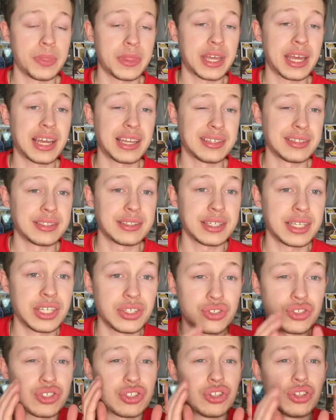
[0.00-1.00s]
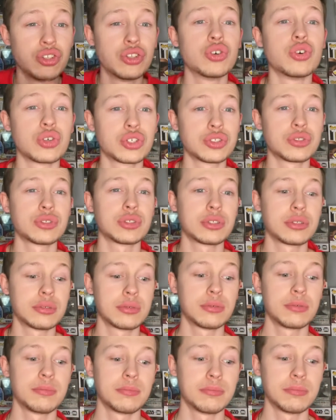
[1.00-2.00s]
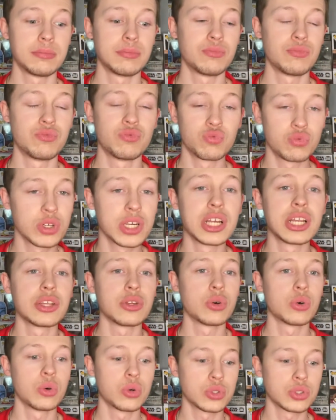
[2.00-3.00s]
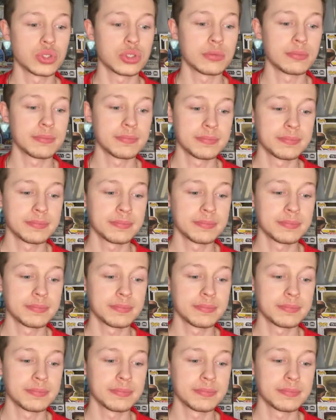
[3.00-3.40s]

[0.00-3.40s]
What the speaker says: And it just looks really awesome.